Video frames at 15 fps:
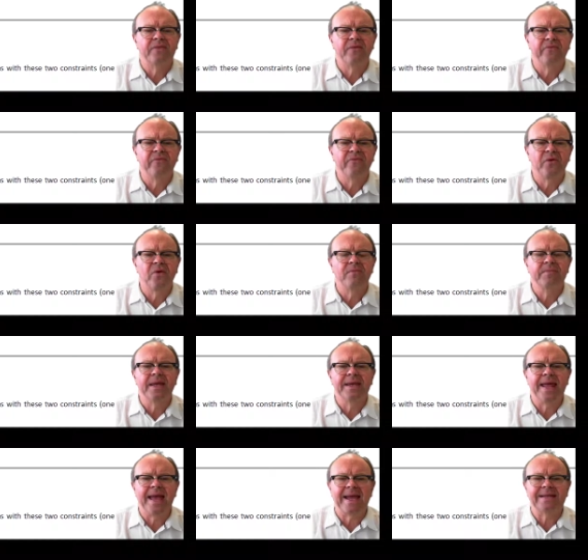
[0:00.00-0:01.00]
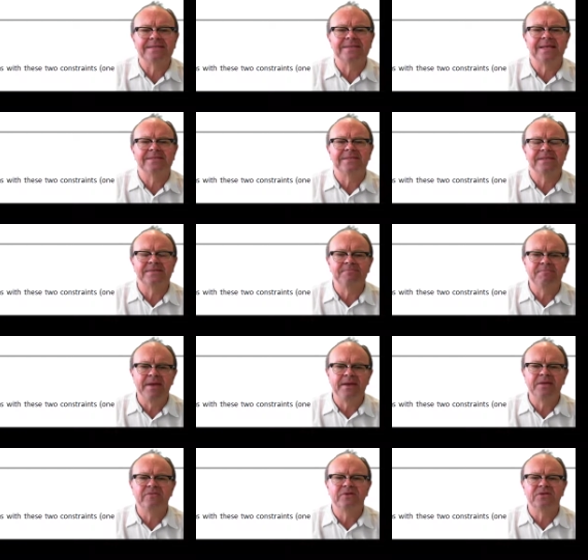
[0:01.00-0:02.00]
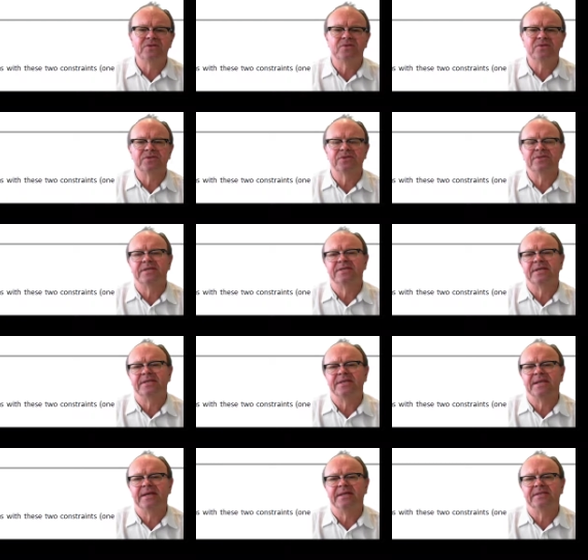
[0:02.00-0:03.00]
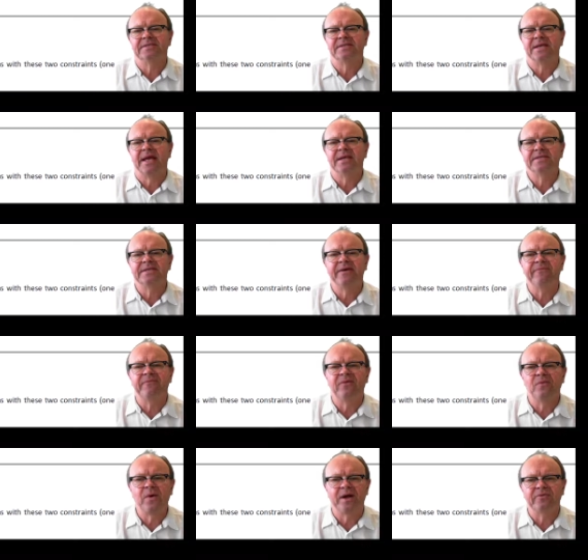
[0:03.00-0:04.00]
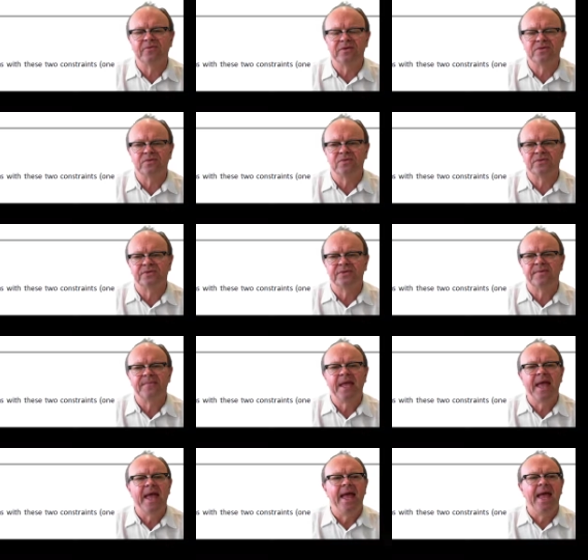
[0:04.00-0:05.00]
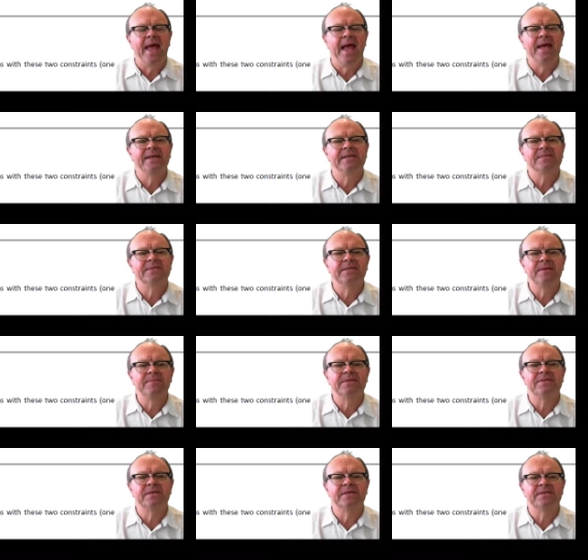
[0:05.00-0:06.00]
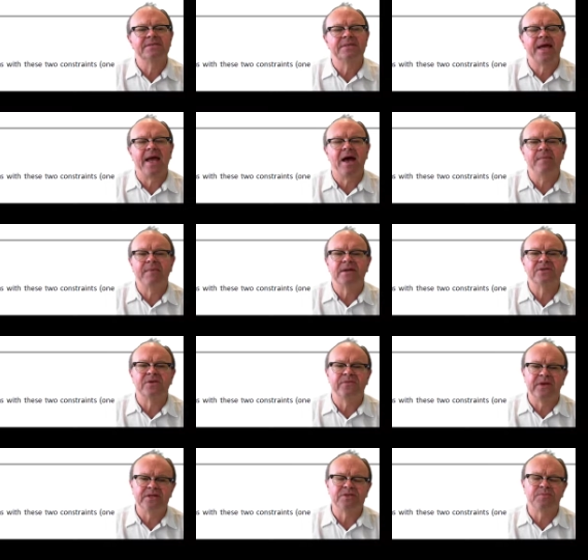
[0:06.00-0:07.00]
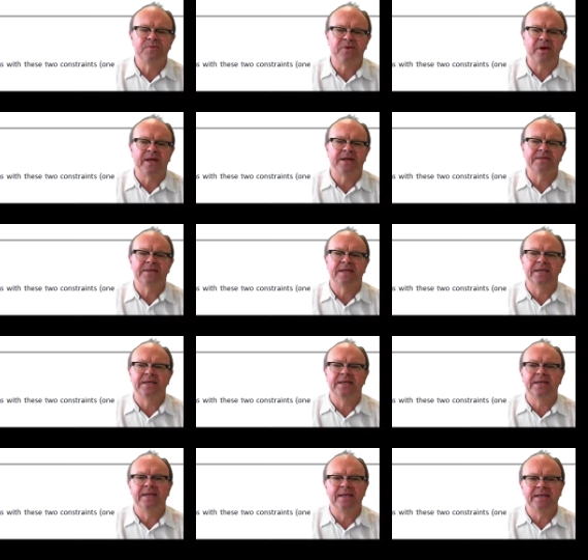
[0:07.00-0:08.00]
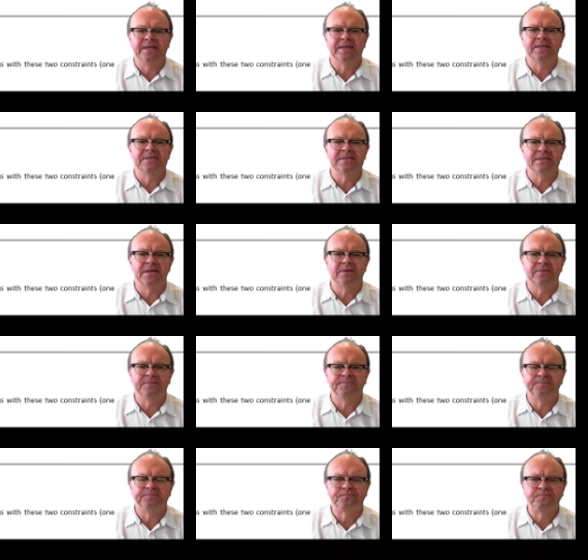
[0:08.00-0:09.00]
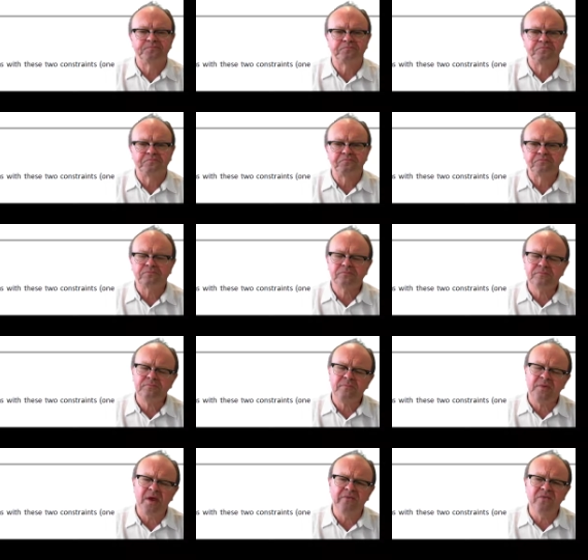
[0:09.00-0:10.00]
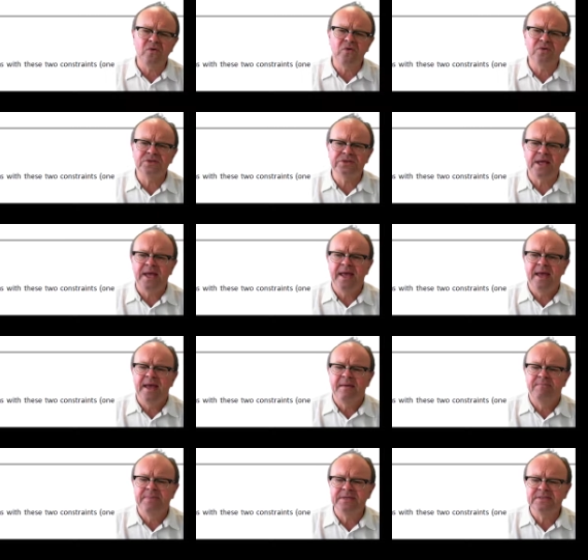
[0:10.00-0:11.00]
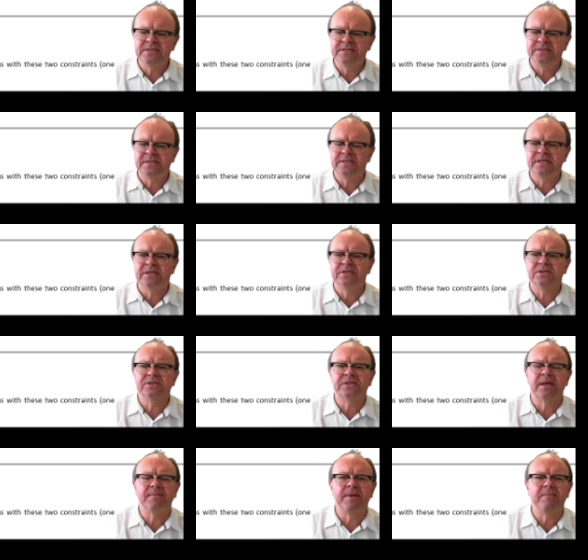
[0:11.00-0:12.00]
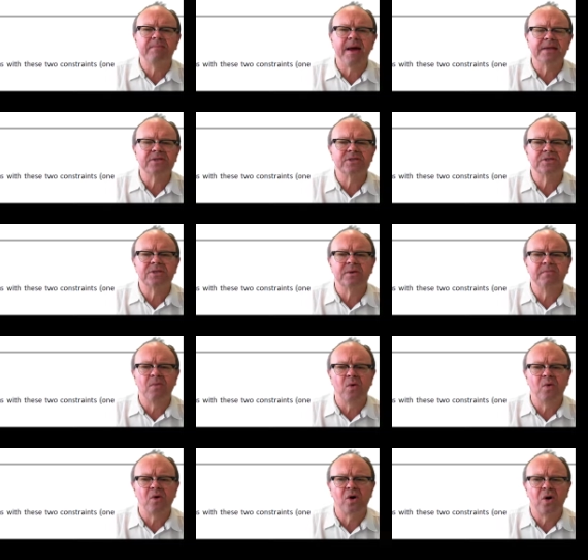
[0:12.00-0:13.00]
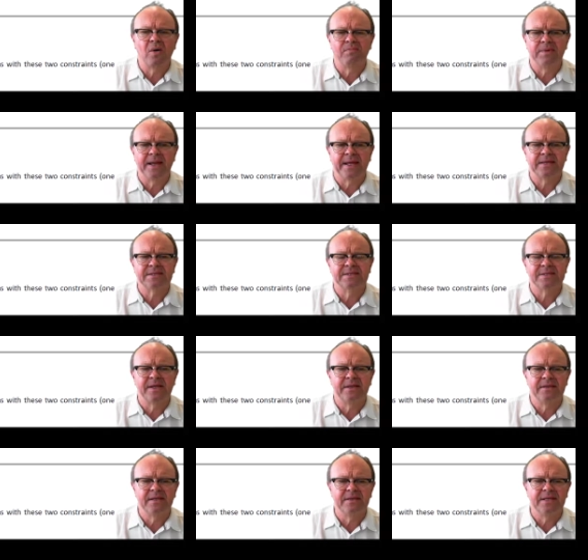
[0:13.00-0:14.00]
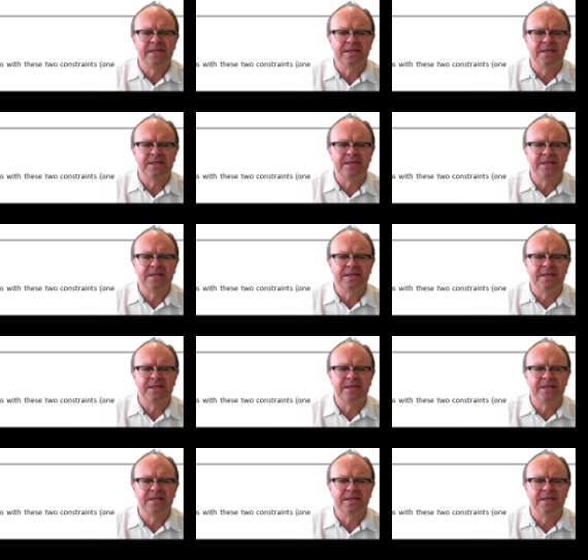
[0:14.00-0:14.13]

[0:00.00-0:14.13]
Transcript: the firm can access as many resources as it needs, except for one resource, and is limited as to how much of each product it can sell. Of course, business decisions can be much more complex than